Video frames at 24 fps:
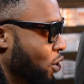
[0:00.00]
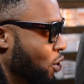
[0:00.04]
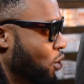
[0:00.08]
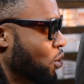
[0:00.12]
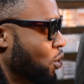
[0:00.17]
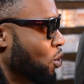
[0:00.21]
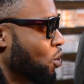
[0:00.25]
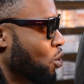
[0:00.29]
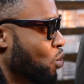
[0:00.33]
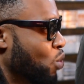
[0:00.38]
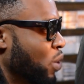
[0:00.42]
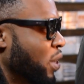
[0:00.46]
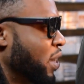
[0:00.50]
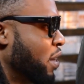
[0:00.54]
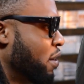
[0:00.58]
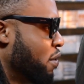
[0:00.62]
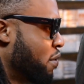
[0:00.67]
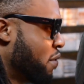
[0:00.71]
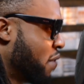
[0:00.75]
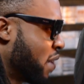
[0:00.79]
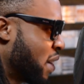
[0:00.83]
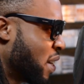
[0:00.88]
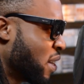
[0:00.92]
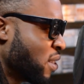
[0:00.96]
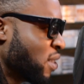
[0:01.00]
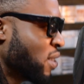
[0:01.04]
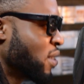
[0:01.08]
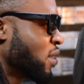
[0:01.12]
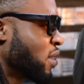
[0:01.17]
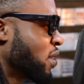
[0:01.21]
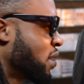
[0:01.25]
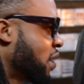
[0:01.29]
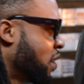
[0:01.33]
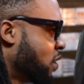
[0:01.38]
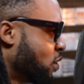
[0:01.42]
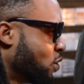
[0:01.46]
you know, with
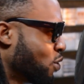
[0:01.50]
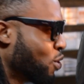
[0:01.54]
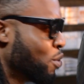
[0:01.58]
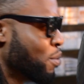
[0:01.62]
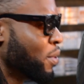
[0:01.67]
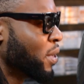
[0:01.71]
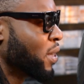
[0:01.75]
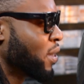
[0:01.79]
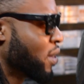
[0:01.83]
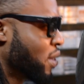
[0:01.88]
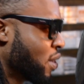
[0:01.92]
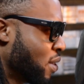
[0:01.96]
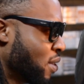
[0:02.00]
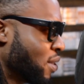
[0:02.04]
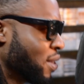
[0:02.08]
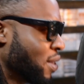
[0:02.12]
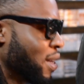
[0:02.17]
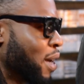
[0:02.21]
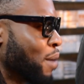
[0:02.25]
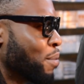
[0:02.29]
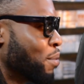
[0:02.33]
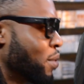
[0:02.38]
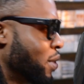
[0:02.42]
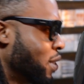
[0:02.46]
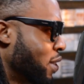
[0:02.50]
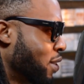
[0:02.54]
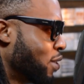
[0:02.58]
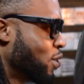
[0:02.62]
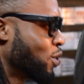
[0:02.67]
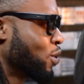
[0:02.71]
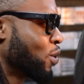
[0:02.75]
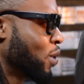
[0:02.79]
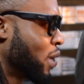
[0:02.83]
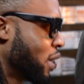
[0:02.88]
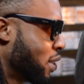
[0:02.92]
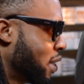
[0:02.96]
events and so many things happening.
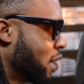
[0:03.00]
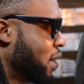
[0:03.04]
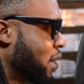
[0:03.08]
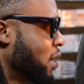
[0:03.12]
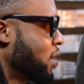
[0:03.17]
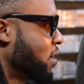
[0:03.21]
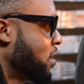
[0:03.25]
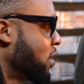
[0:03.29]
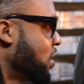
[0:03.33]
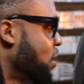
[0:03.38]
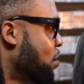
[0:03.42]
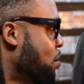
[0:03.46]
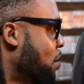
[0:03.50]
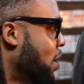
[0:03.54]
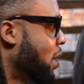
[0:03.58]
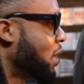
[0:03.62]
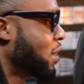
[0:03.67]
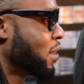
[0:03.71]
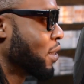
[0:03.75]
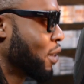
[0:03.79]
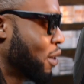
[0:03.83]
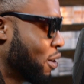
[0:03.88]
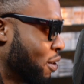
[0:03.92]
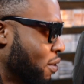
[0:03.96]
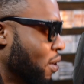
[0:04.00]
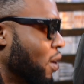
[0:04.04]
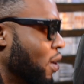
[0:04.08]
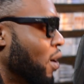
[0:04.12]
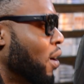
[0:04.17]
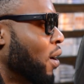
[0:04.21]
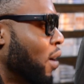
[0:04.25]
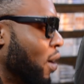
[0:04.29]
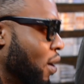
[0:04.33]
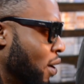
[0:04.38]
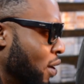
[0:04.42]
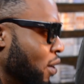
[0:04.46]
So I started seeing myself,
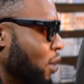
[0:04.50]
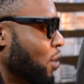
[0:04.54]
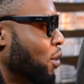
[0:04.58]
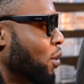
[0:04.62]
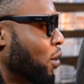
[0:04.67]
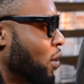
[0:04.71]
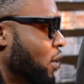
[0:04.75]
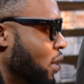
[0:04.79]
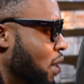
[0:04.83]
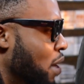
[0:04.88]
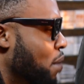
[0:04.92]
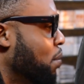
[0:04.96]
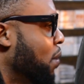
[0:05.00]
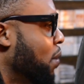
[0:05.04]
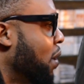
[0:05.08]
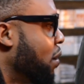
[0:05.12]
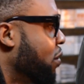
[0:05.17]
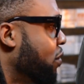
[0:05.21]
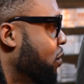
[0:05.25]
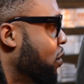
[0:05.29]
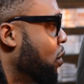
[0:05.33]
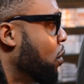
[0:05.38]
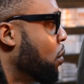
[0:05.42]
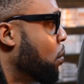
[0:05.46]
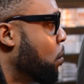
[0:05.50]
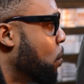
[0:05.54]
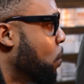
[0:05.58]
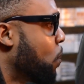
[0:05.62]
you know, on that platform.